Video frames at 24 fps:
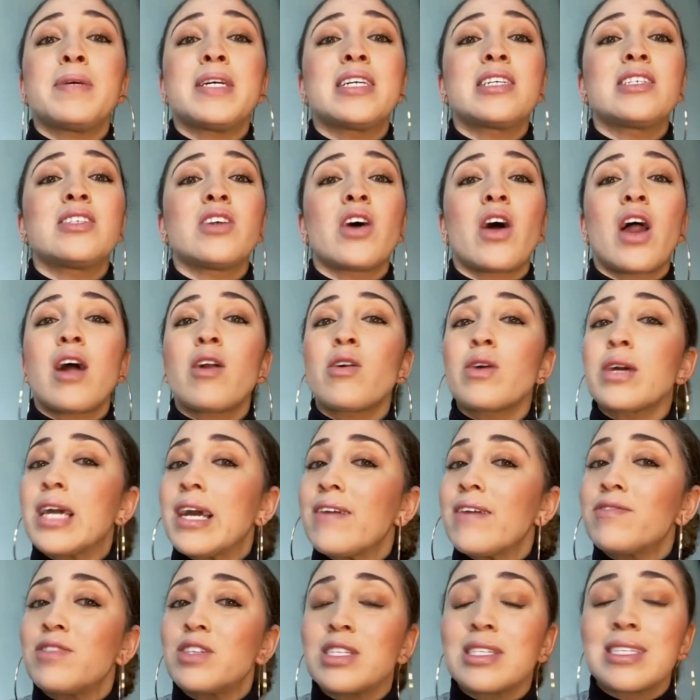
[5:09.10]
kids. No, I don't
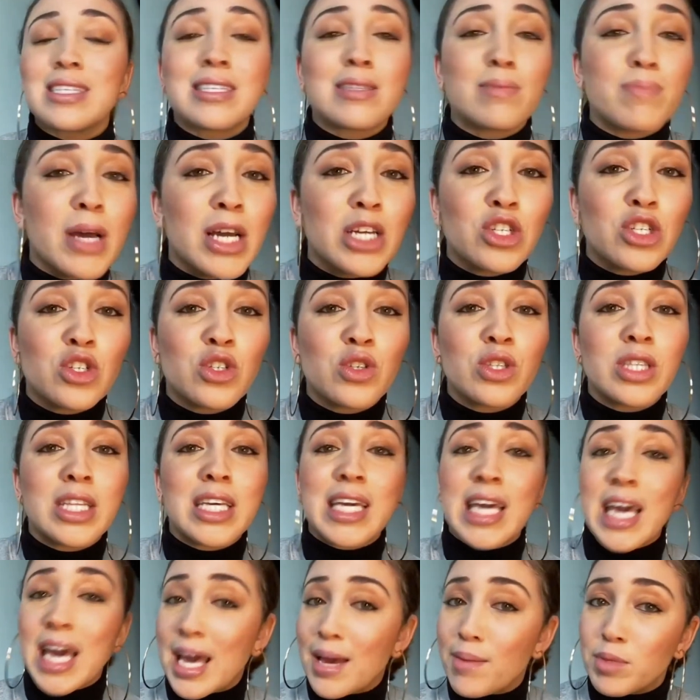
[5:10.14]
care if there's a special. If the
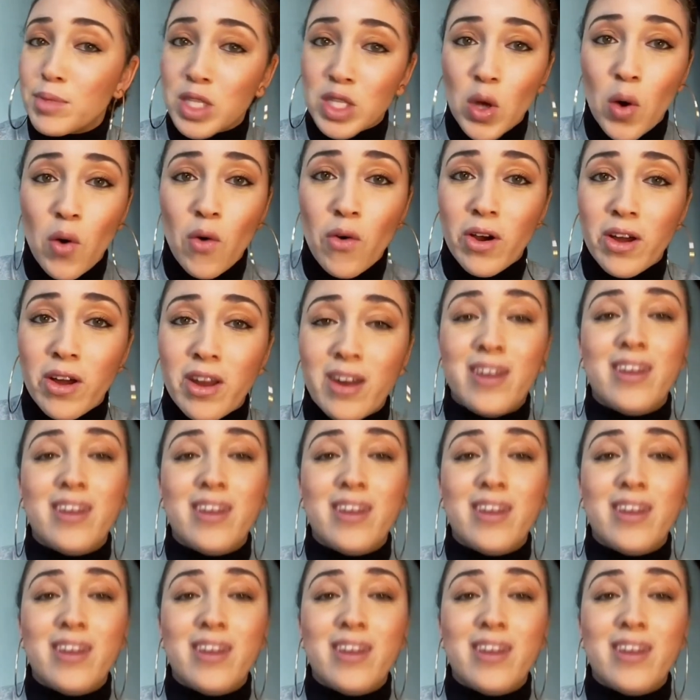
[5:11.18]
game is on.